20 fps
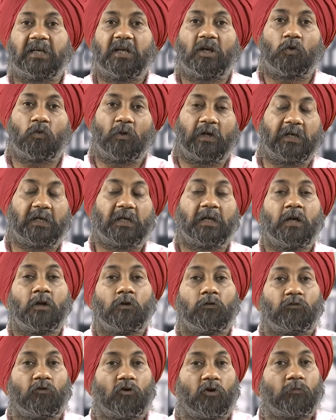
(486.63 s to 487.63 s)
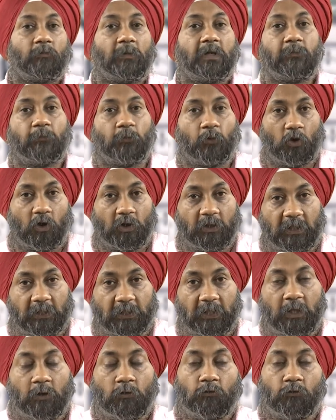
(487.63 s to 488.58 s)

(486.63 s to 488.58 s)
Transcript: require for my product,